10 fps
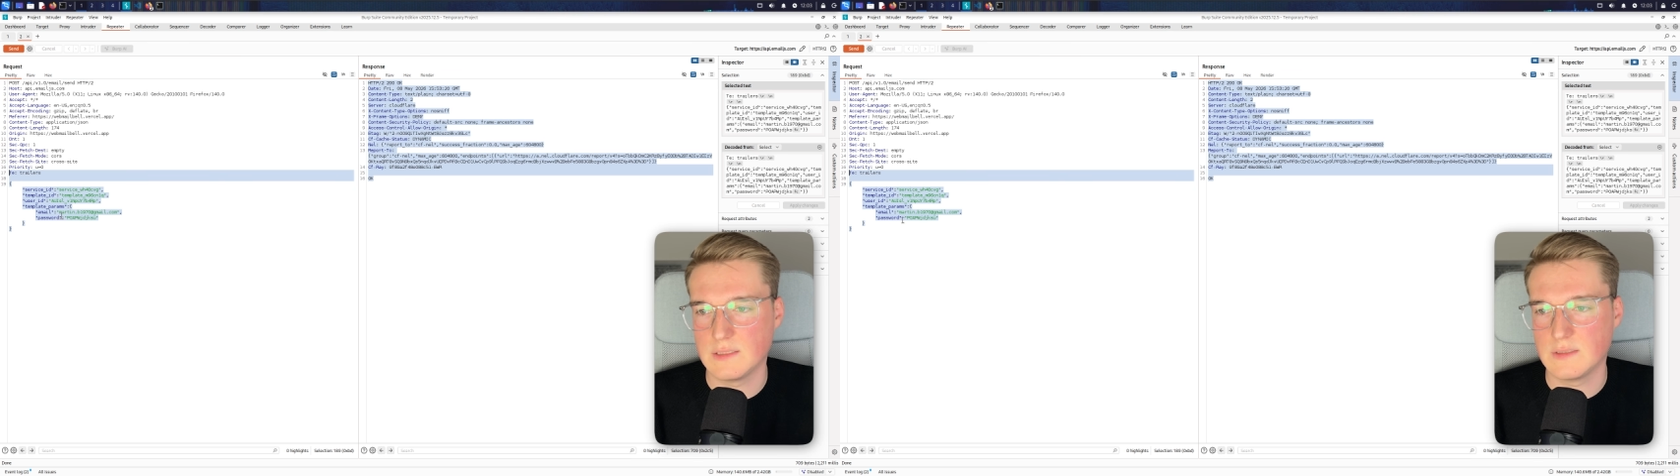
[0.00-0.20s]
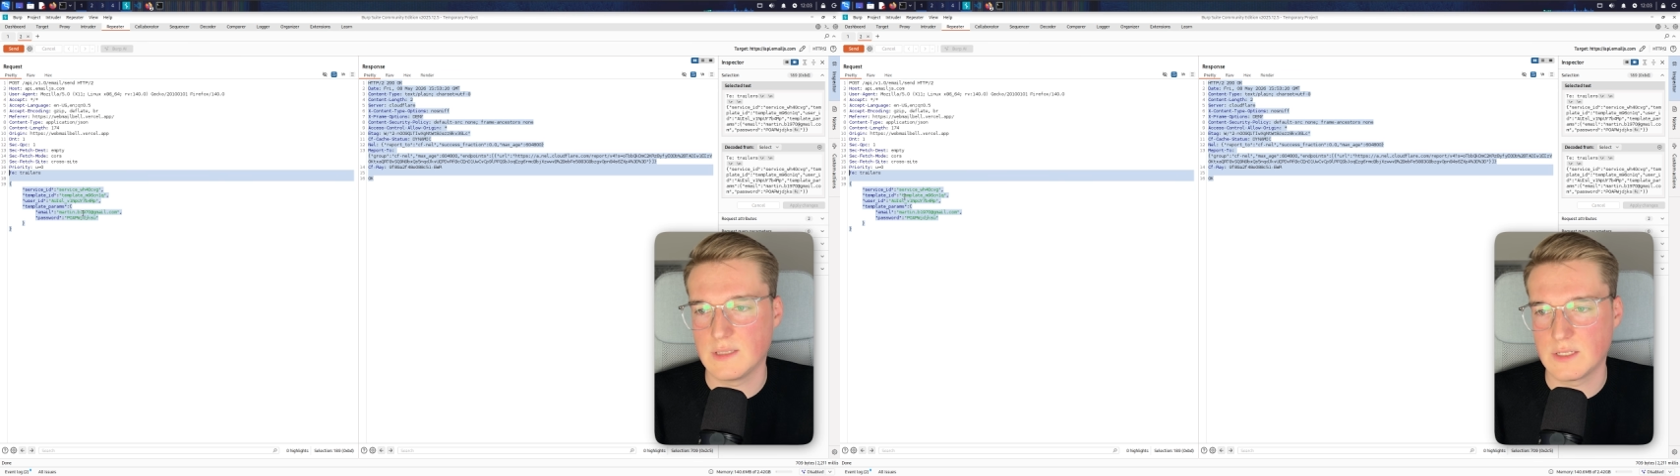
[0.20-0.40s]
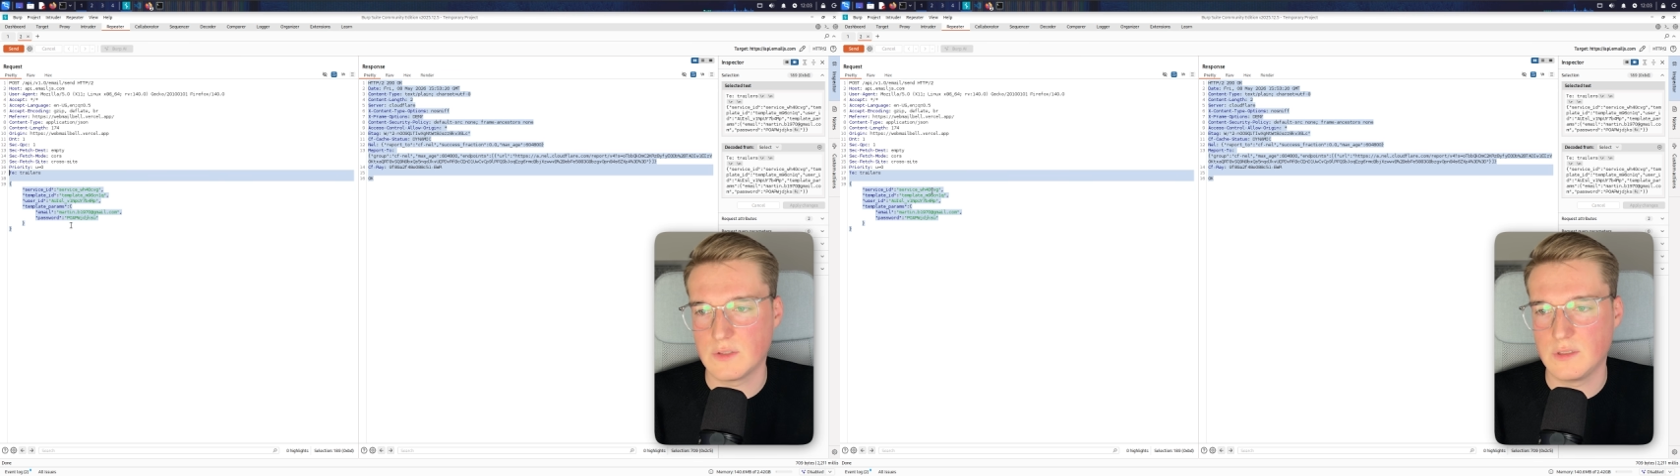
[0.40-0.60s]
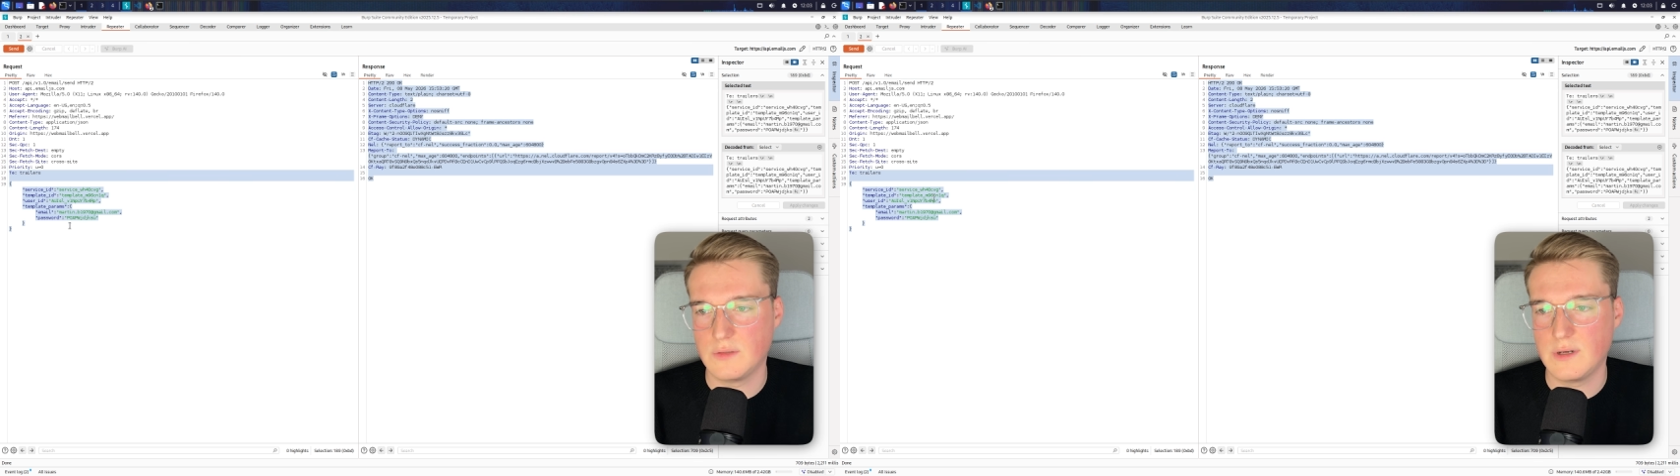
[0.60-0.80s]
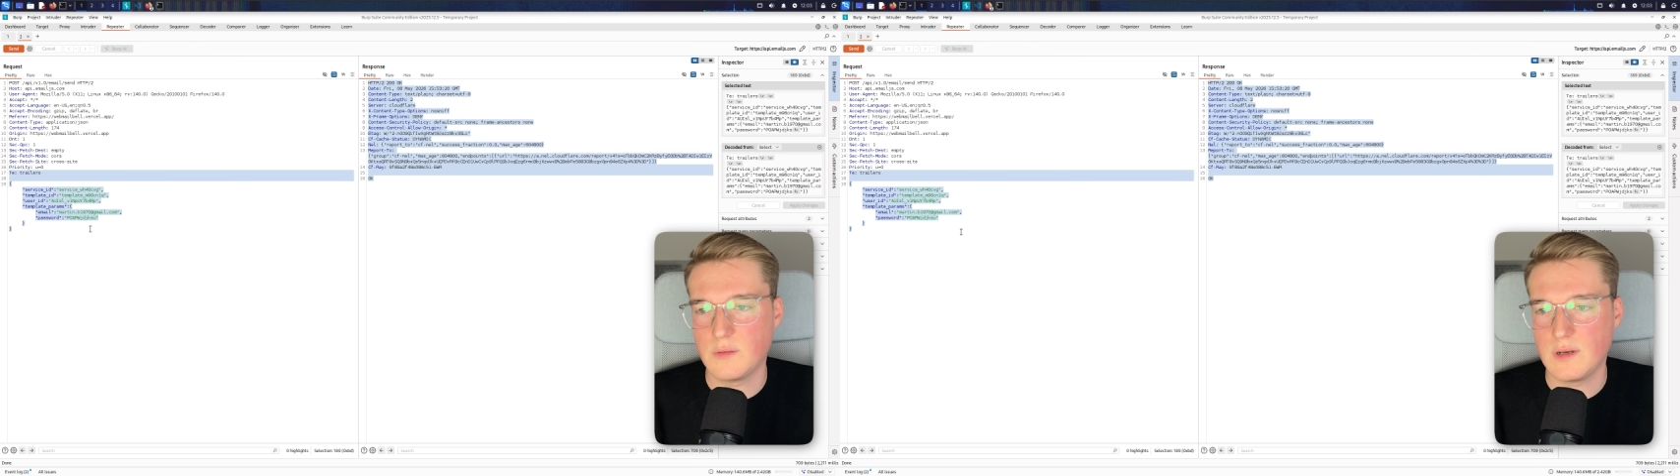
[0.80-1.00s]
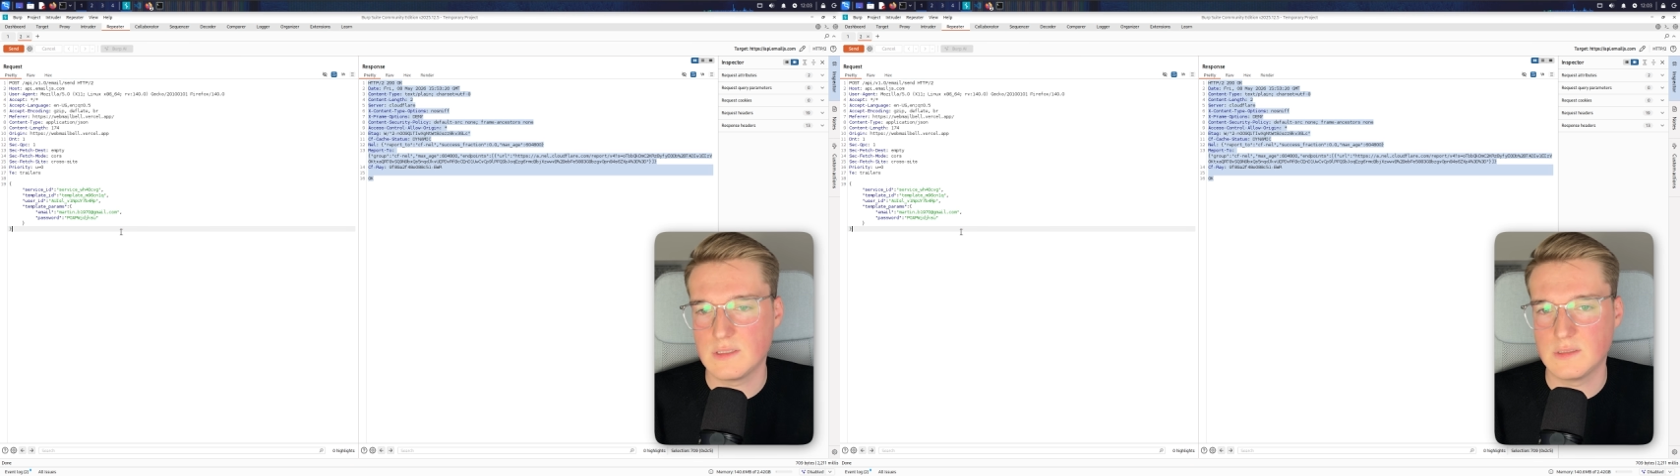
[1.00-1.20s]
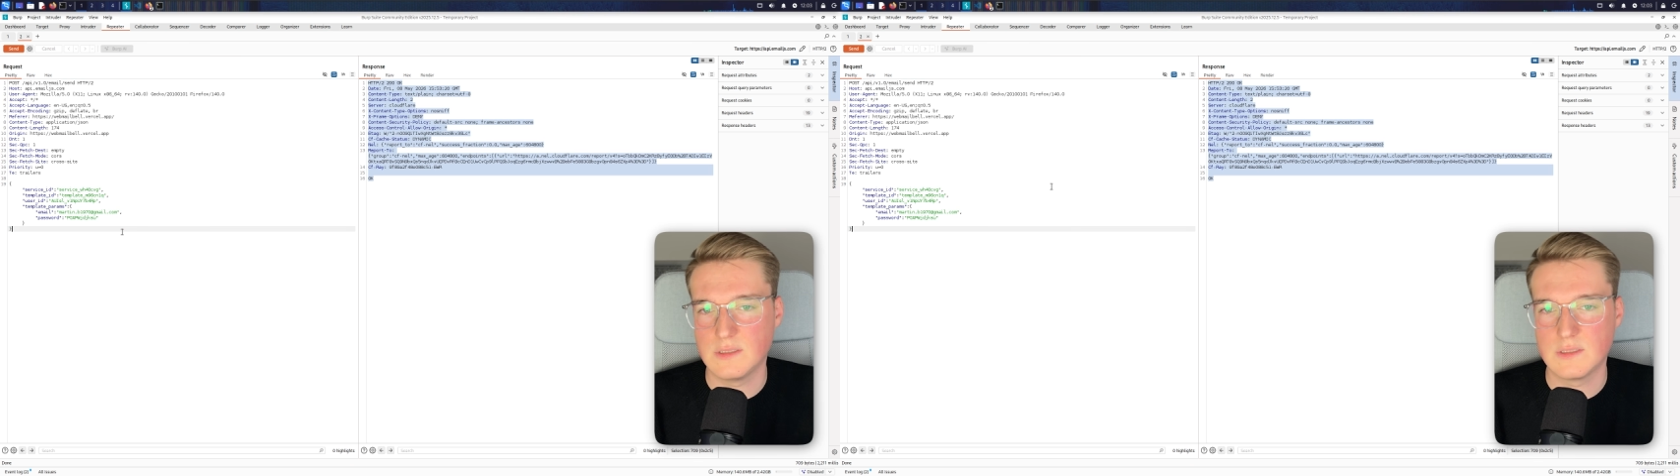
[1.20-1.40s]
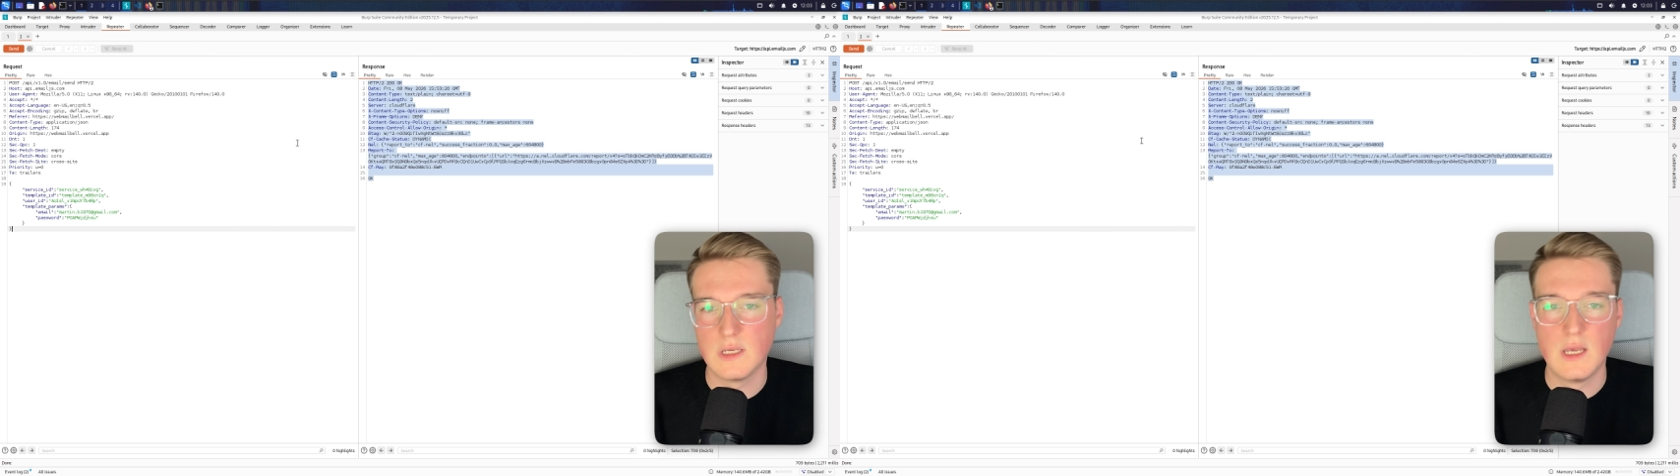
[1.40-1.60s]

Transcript: is actually randomizing this,